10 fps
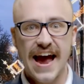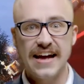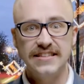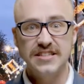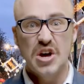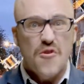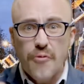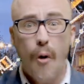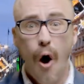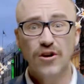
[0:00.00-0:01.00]
cans,
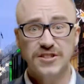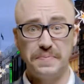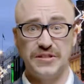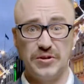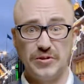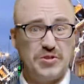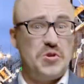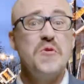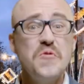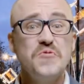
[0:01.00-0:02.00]
from hospitals to
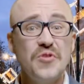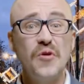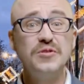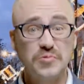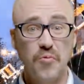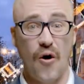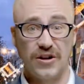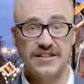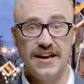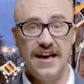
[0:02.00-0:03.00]
who knows
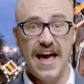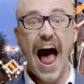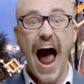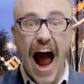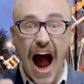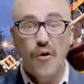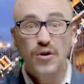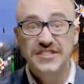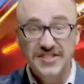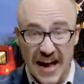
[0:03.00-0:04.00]
what.
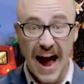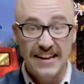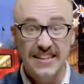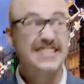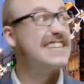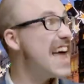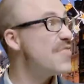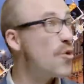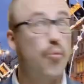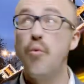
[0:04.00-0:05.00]
Our standards
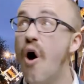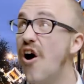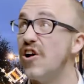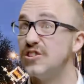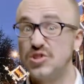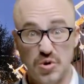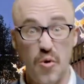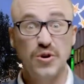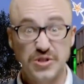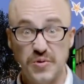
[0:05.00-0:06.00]
let the world
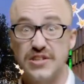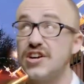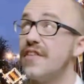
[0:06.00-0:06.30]
talk to each